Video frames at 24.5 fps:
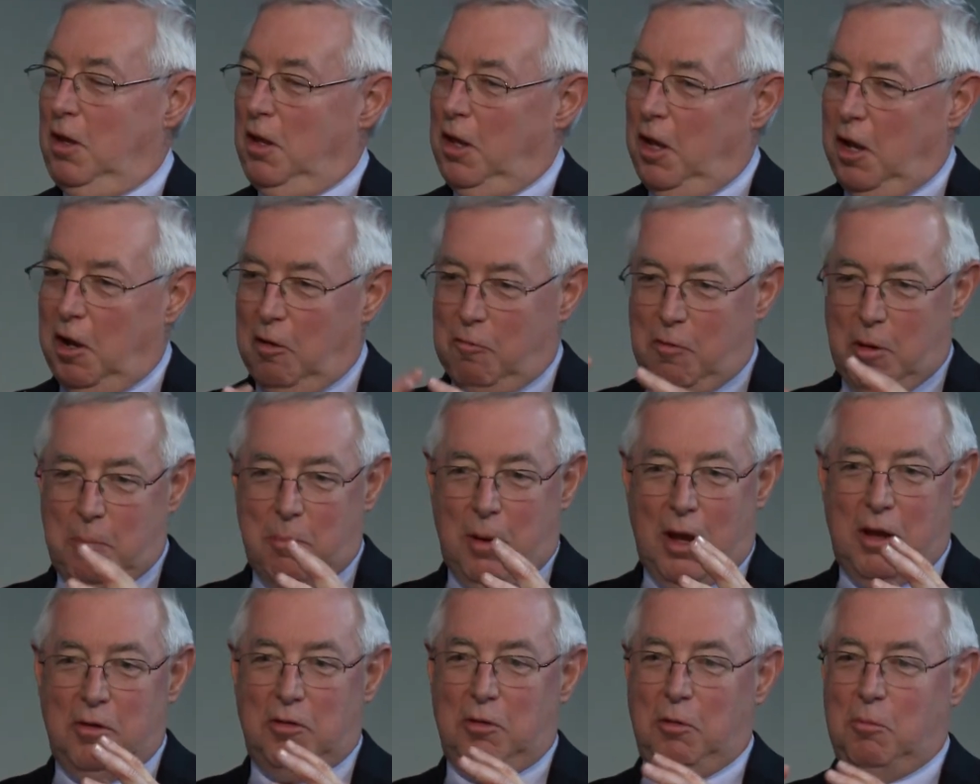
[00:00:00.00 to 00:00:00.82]
Every
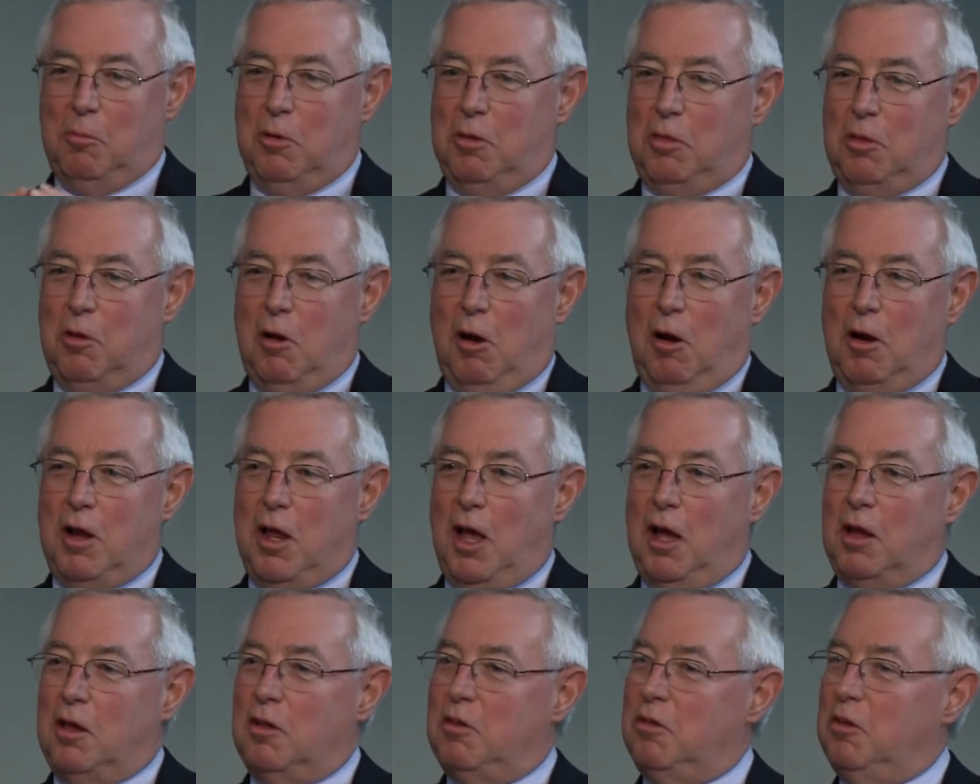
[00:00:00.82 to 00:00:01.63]
patient with
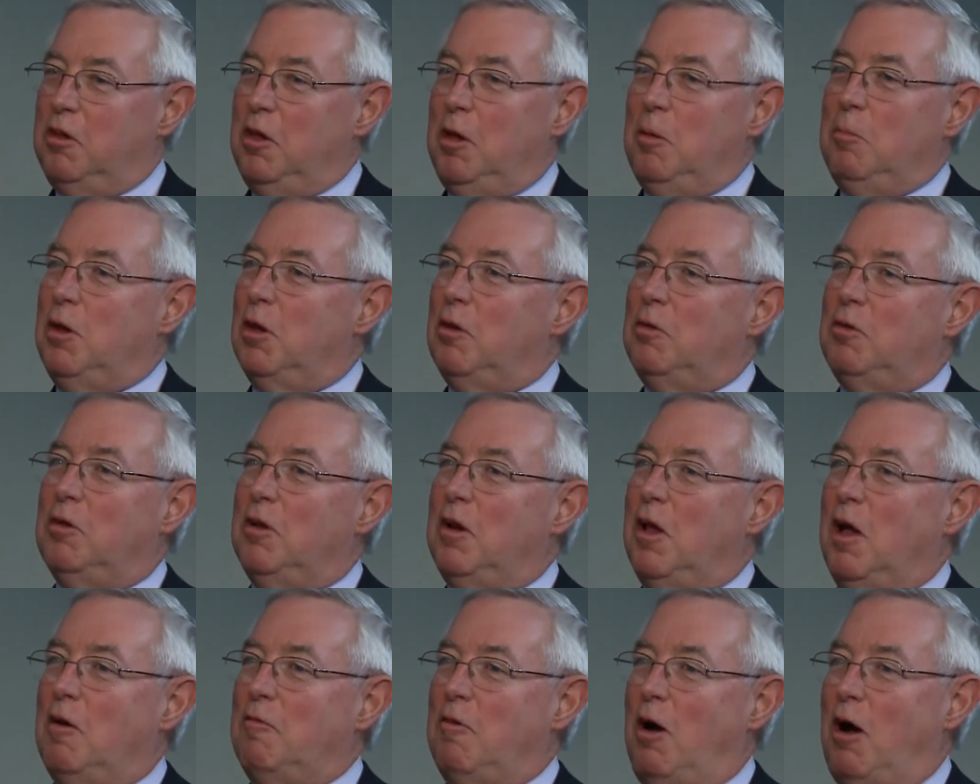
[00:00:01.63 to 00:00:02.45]
cardiac ischemia
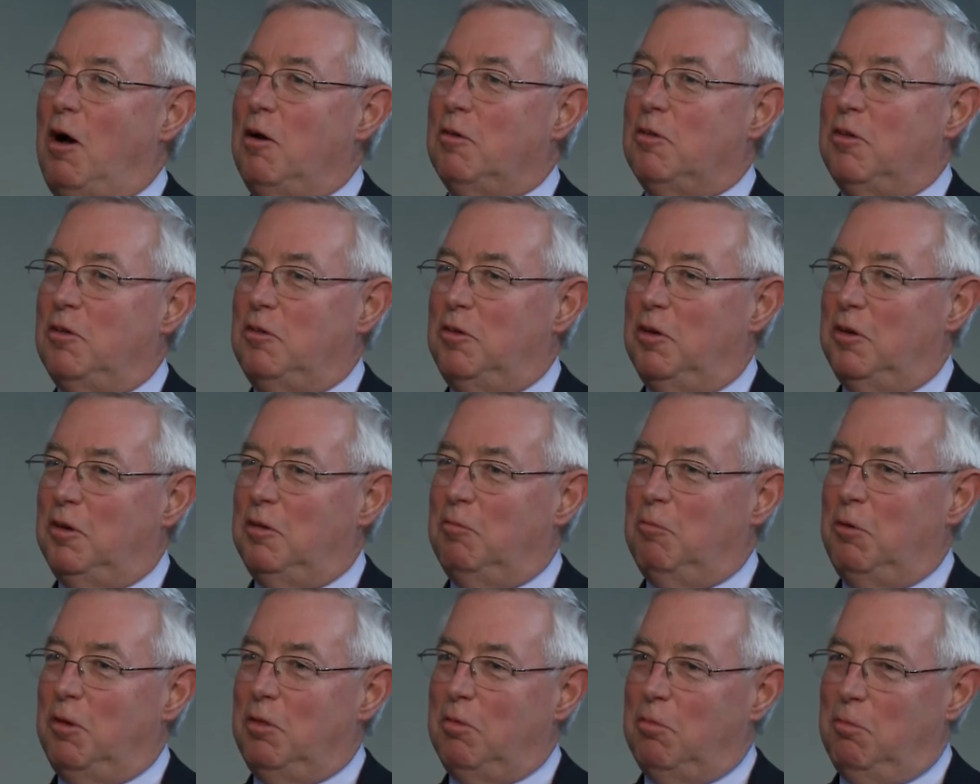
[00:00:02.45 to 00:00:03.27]
should have
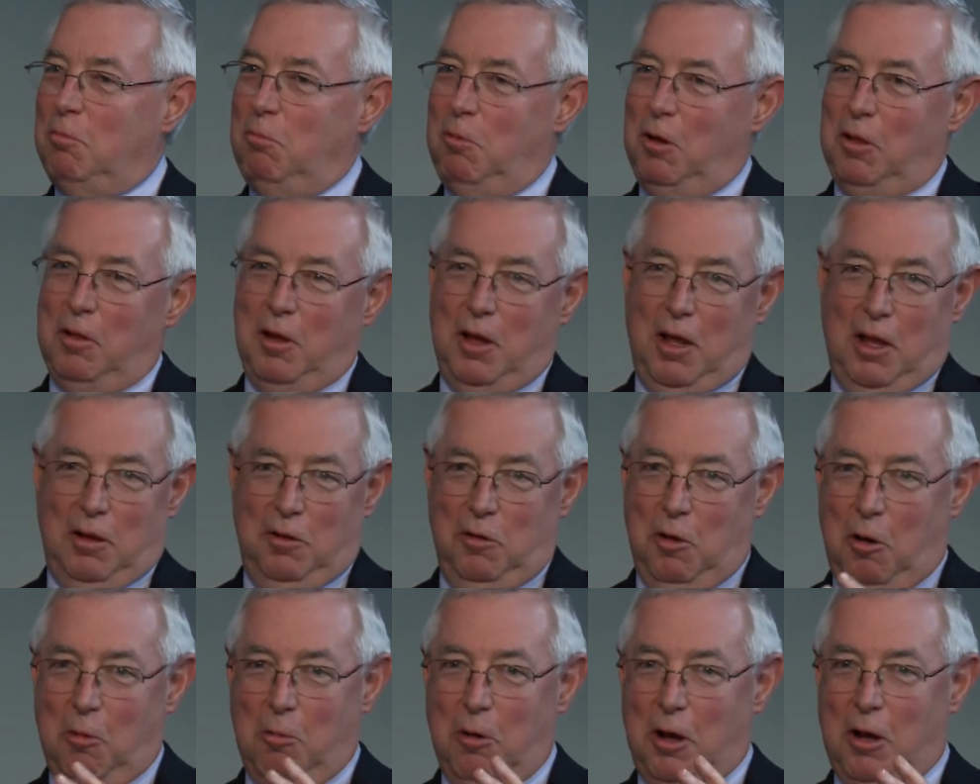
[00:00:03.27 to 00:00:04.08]
oxygen, with really
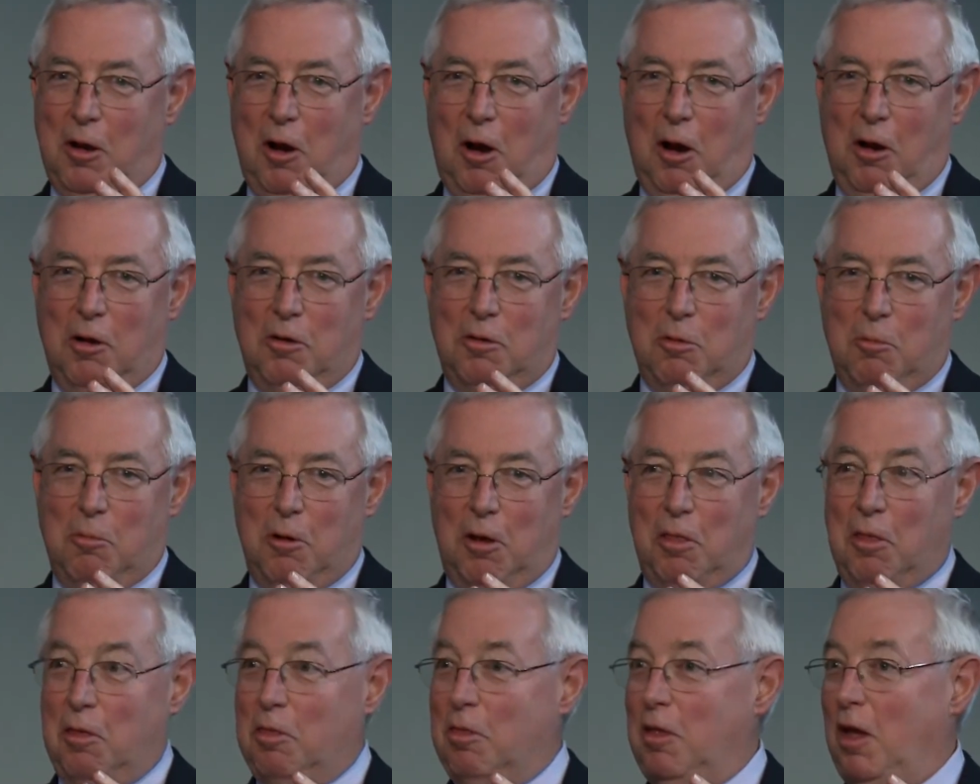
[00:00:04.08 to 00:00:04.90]
no regard to
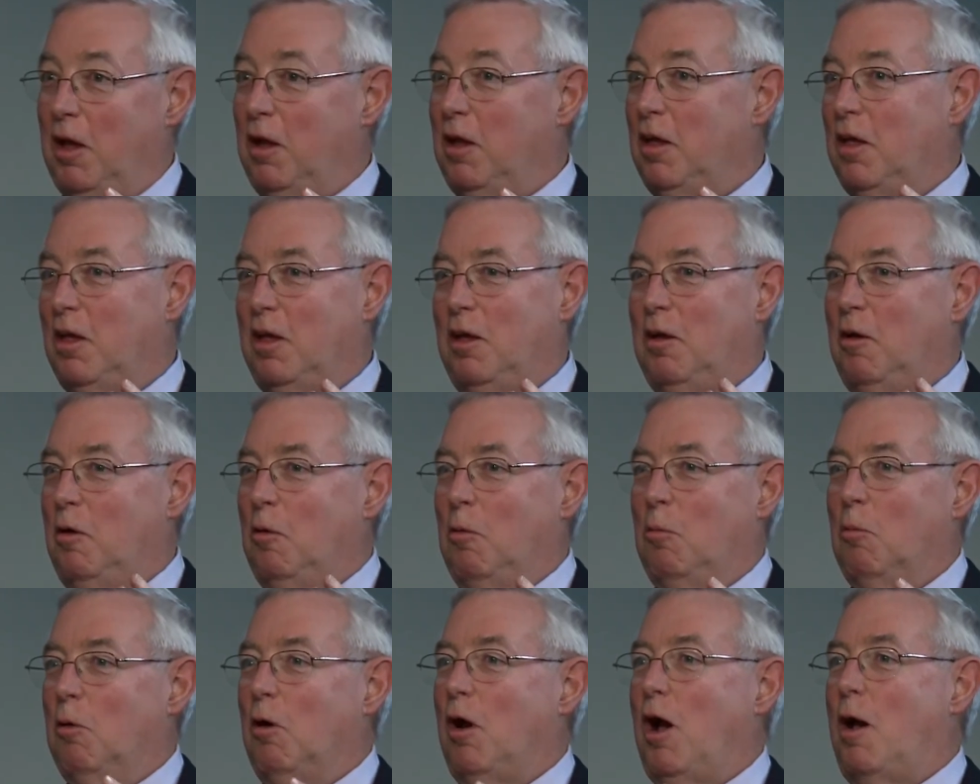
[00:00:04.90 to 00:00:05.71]
whether they
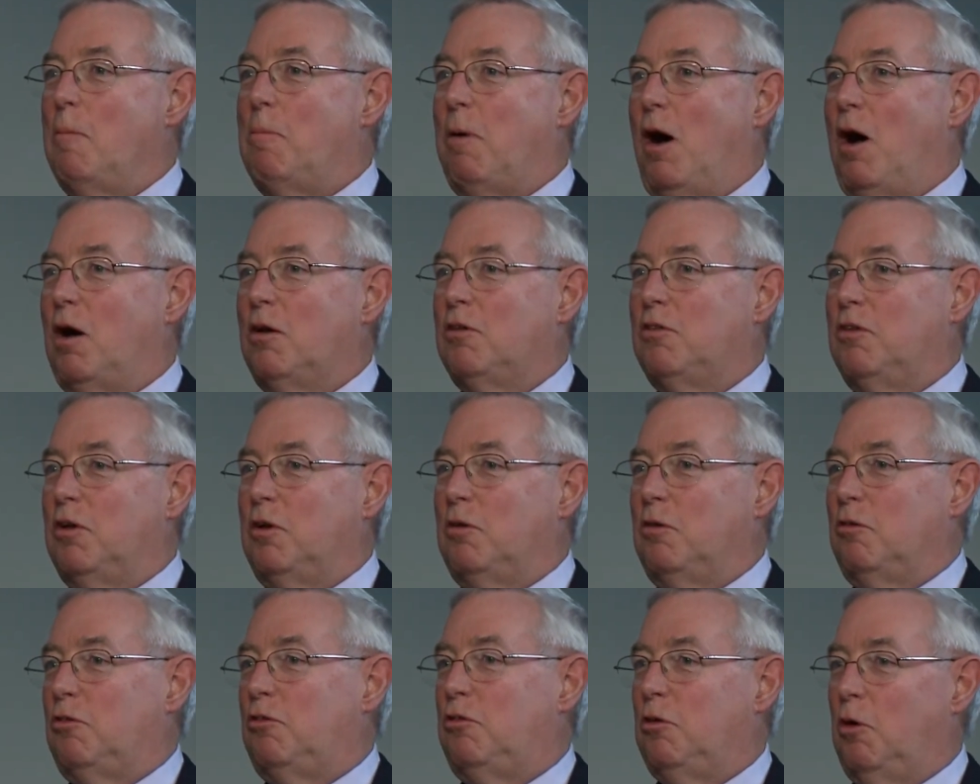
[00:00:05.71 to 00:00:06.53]
were
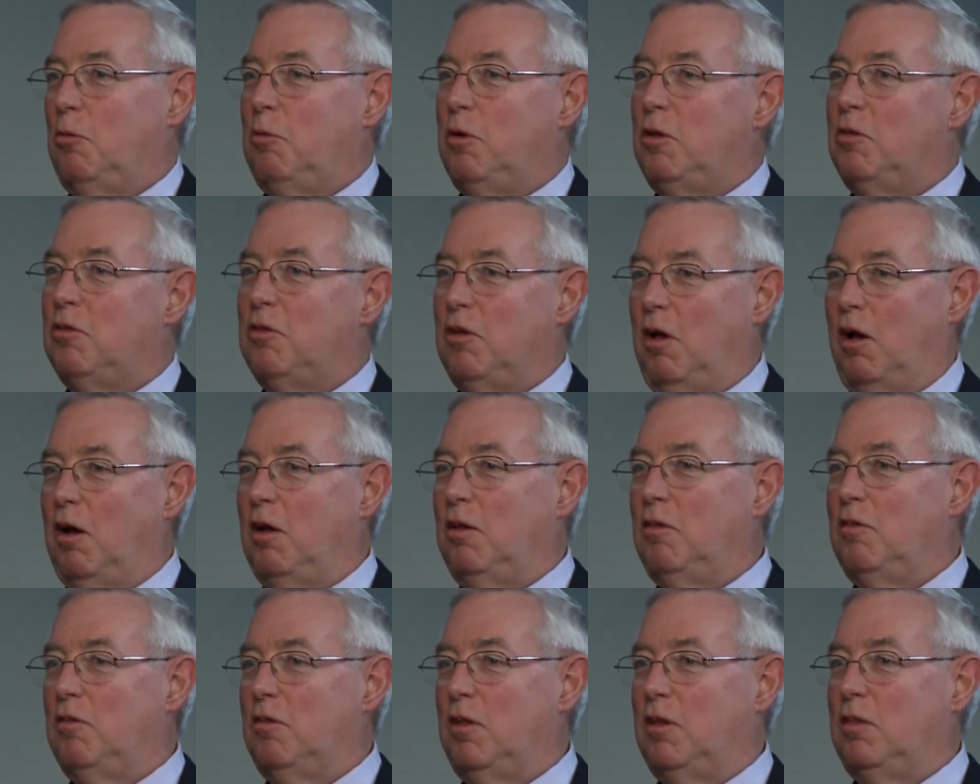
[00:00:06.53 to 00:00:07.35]
hypoxic or showing
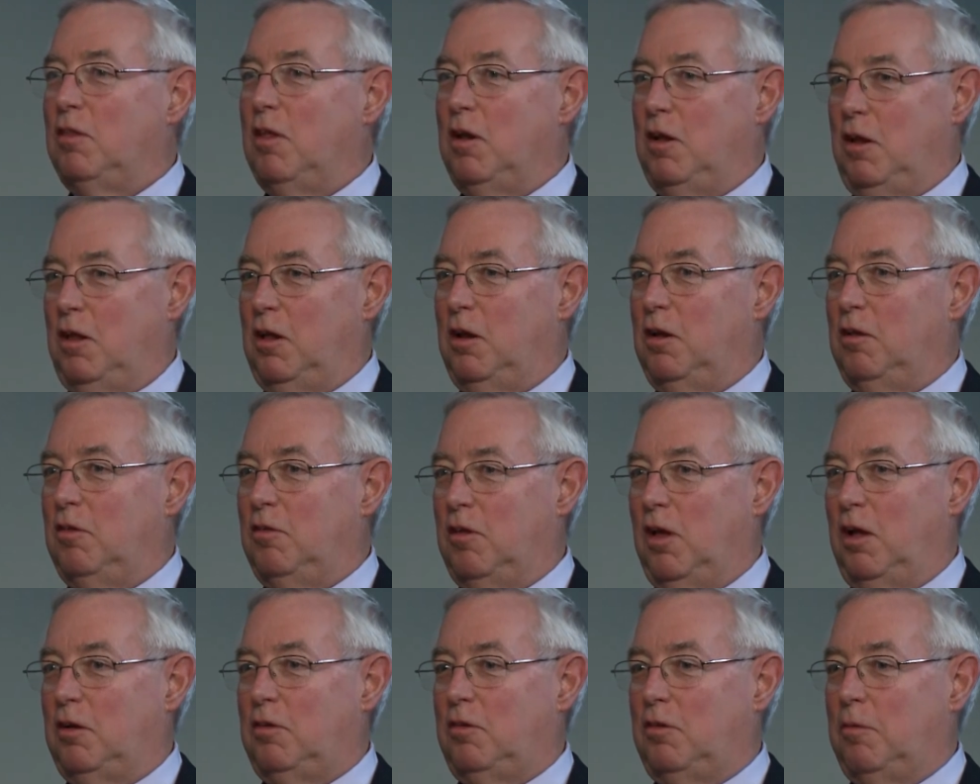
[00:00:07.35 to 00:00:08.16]
signs that they needed
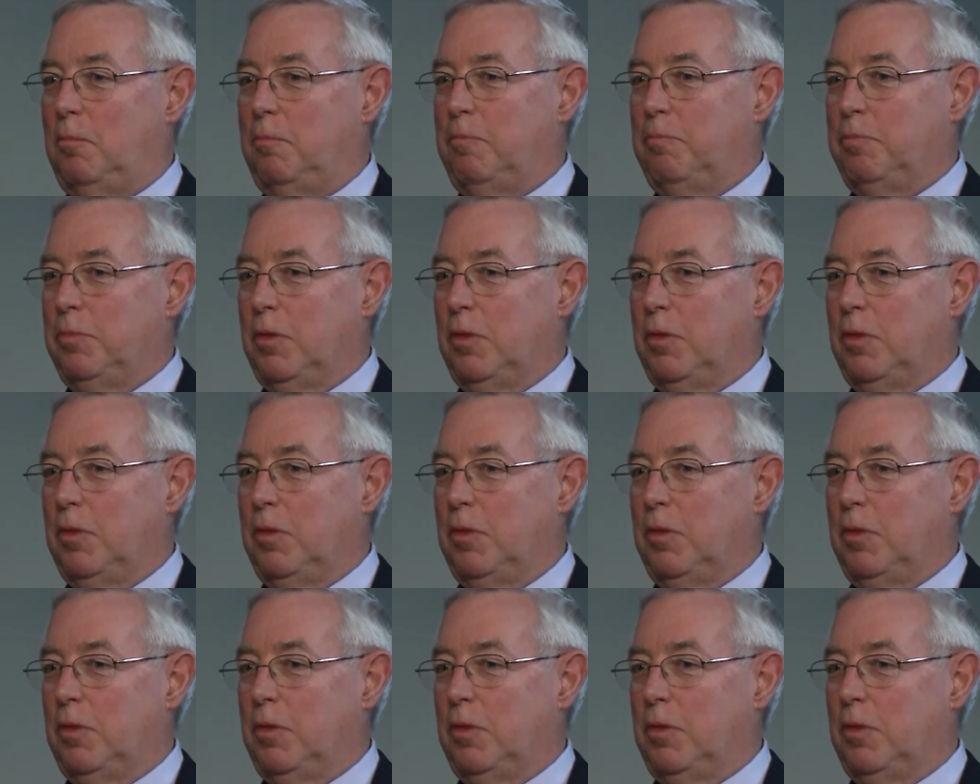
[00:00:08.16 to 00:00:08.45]
such.